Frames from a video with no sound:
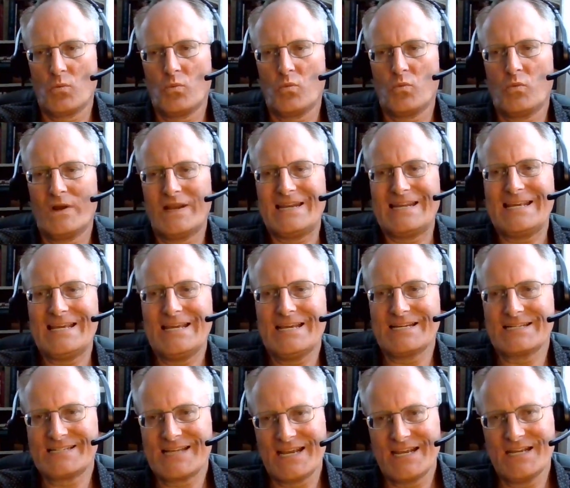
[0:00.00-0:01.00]
when he
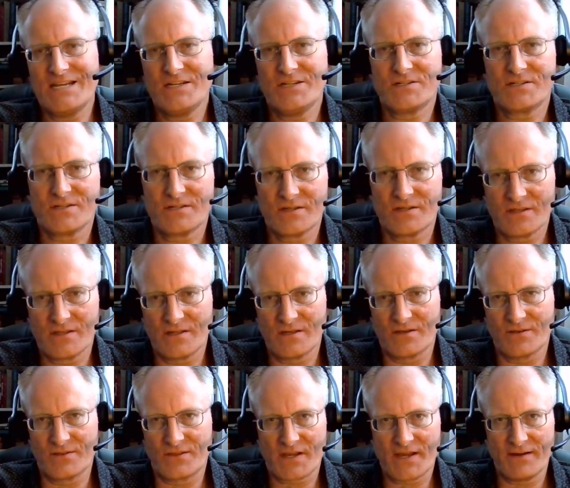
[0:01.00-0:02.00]
attained
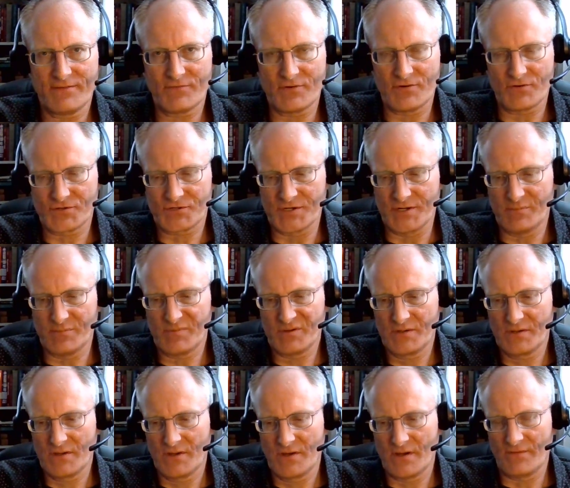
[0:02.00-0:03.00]
the governorship
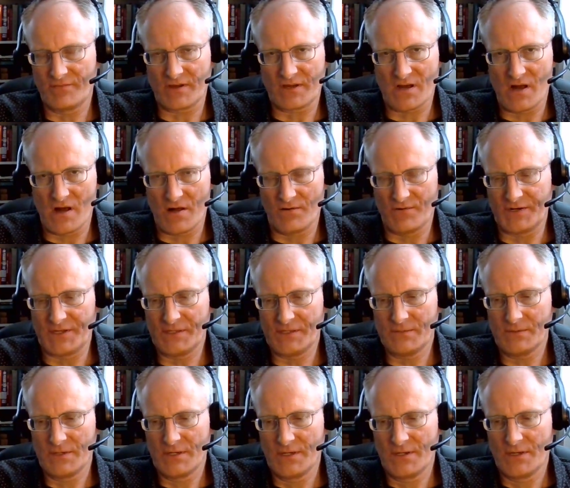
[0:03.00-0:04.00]
of the colony,
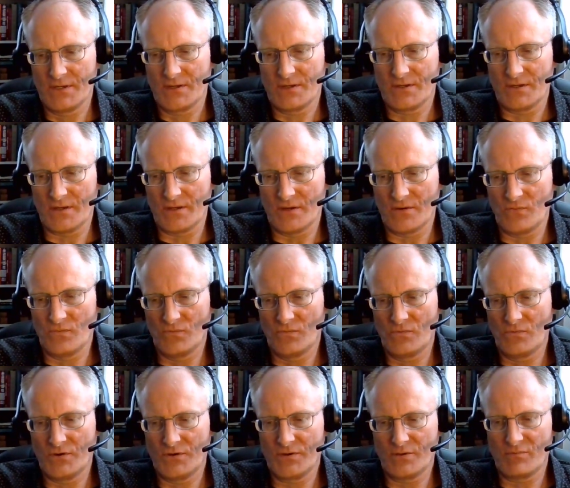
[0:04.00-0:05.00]

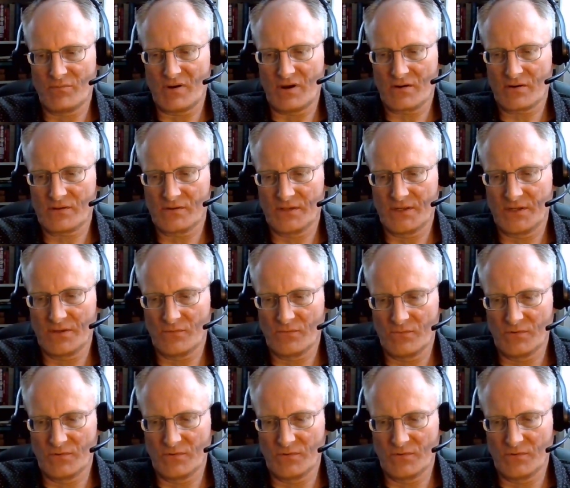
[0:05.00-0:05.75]
William Berkeley